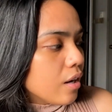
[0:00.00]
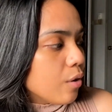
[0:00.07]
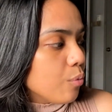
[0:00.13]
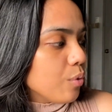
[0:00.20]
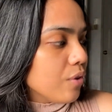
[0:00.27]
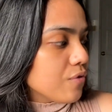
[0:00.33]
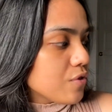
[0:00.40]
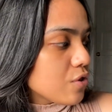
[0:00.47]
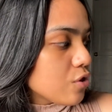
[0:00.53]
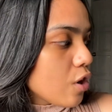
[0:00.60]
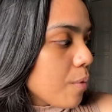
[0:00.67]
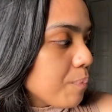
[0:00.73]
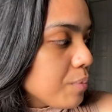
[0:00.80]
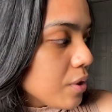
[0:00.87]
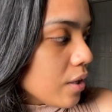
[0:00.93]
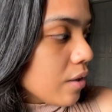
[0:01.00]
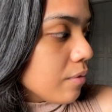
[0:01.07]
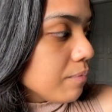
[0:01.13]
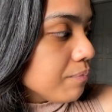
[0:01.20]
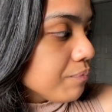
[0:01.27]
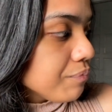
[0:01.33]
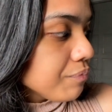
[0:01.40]
we've stopped
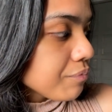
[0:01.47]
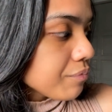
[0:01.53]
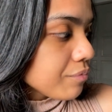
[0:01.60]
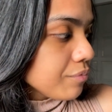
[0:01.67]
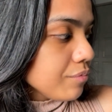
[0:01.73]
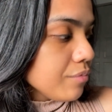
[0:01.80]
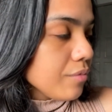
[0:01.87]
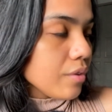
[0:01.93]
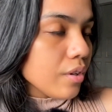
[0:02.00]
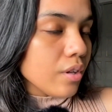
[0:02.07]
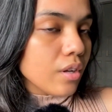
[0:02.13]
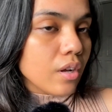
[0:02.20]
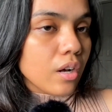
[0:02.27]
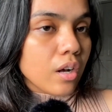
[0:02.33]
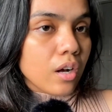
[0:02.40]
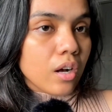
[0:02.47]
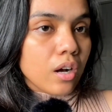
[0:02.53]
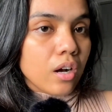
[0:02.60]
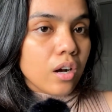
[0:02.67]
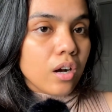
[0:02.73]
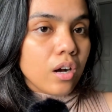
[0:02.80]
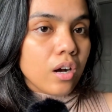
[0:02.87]

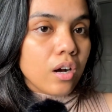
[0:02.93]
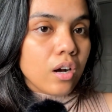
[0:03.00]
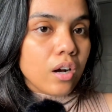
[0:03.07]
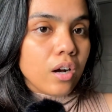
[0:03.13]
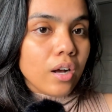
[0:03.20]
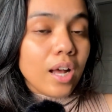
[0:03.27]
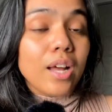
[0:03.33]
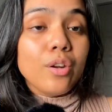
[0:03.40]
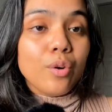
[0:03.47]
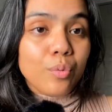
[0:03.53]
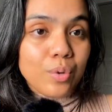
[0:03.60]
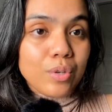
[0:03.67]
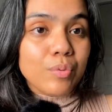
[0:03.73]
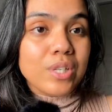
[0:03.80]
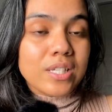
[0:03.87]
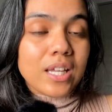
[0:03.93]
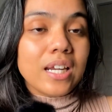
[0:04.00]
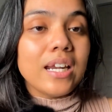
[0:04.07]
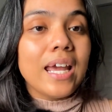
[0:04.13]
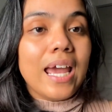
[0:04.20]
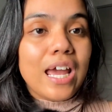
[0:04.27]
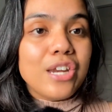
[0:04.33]
we
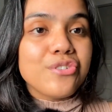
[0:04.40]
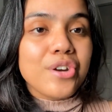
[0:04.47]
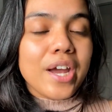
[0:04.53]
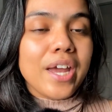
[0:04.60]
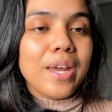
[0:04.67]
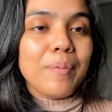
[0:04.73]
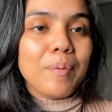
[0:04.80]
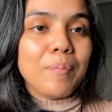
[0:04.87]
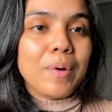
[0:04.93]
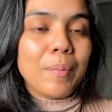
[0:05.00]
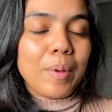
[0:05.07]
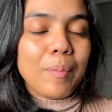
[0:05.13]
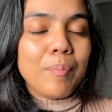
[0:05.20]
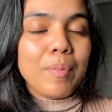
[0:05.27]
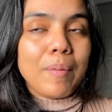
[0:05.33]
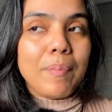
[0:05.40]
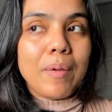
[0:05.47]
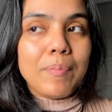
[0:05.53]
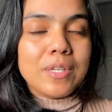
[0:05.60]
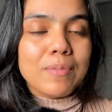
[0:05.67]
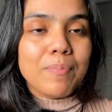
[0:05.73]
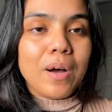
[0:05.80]
started air drying with my
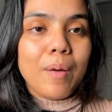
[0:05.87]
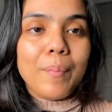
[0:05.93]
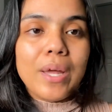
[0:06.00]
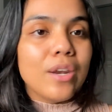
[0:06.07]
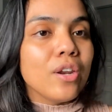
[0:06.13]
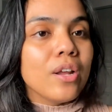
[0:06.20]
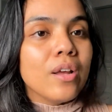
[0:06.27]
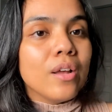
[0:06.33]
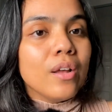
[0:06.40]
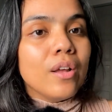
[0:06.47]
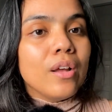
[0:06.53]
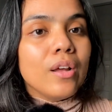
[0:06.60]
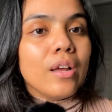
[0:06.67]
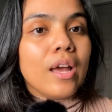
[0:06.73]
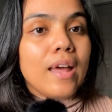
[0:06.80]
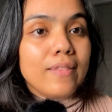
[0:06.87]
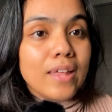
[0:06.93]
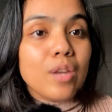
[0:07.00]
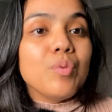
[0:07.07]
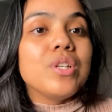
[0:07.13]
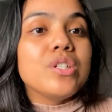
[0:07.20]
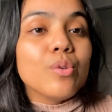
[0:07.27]
baby's bum, and
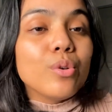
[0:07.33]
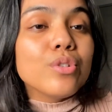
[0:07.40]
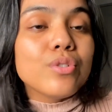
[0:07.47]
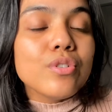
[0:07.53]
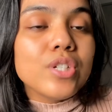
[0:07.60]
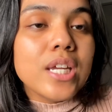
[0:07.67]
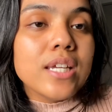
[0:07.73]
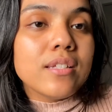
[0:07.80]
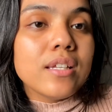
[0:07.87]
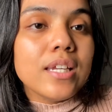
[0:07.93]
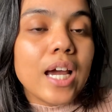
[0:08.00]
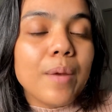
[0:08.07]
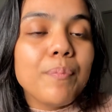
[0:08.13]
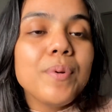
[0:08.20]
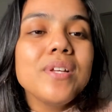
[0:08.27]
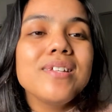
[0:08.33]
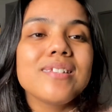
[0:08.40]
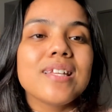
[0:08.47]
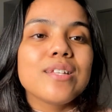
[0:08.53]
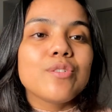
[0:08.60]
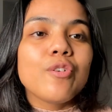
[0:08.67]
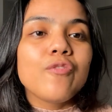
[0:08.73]
then we also changed the diapers.
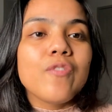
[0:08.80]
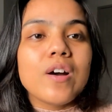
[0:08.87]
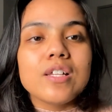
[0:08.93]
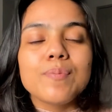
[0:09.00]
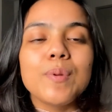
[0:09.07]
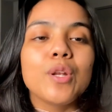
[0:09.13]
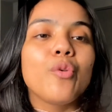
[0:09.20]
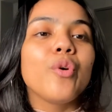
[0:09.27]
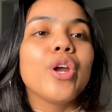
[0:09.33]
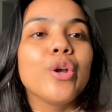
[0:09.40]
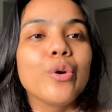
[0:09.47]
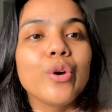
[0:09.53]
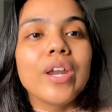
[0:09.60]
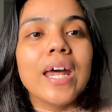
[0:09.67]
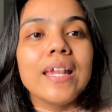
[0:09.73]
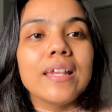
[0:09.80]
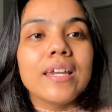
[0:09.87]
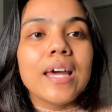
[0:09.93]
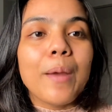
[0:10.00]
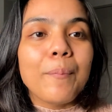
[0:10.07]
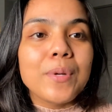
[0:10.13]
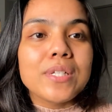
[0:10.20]
So far it's been going good, and the
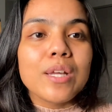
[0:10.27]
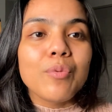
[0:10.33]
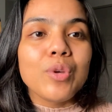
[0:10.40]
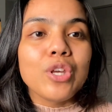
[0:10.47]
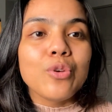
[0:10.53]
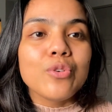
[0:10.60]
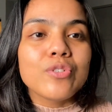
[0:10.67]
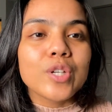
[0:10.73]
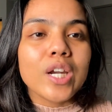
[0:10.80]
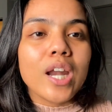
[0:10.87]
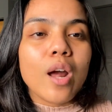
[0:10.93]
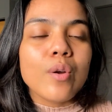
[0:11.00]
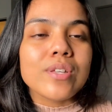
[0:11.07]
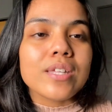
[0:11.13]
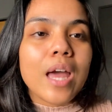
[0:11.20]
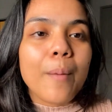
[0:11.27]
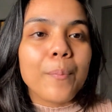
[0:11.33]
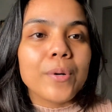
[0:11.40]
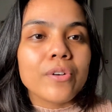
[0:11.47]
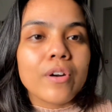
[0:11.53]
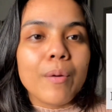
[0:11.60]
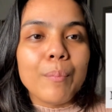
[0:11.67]
diapers that we use right now is
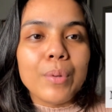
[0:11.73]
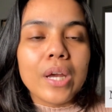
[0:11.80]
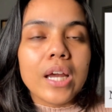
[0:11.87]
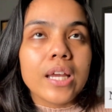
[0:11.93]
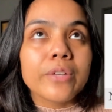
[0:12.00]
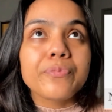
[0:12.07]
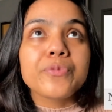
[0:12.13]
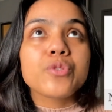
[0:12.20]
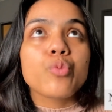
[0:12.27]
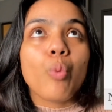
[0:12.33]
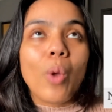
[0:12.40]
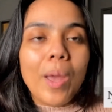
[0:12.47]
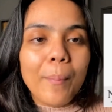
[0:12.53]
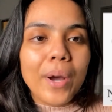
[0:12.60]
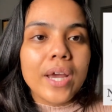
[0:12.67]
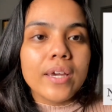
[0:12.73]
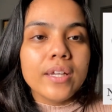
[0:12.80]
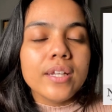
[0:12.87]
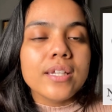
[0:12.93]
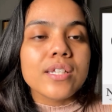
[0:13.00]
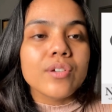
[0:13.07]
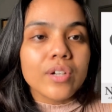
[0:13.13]
Abercrombie. I swear by it,
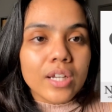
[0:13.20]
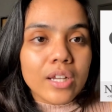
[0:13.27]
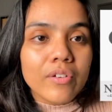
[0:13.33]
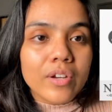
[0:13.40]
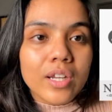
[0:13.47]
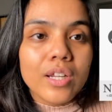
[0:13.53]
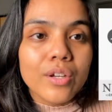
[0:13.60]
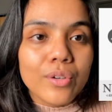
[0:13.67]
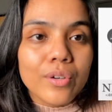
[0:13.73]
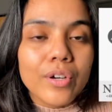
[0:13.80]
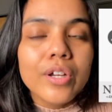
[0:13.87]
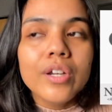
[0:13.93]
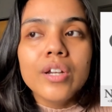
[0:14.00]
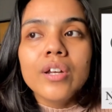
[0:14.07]
it's really, really good.